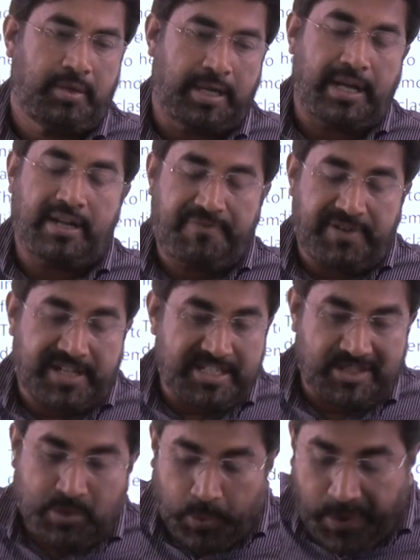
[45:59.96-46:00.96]
And if it
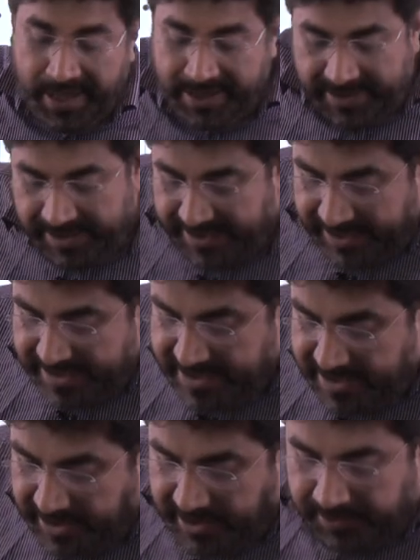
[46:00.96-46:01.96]
is going
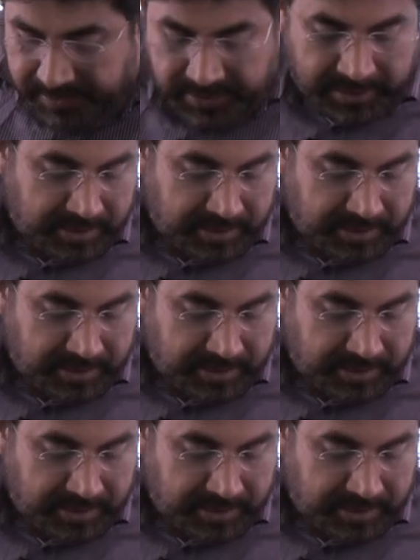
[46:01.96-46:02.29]
against the